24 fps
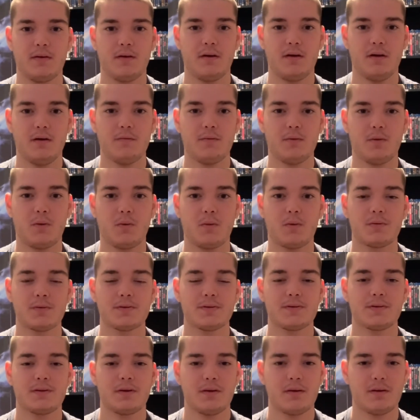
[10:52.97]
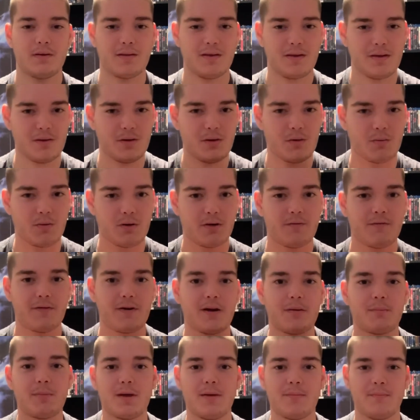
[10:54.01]
of course, you know where to
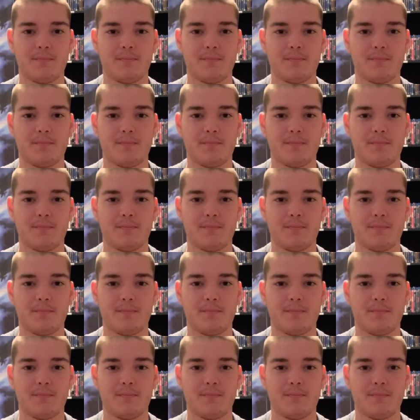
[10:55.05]
find me.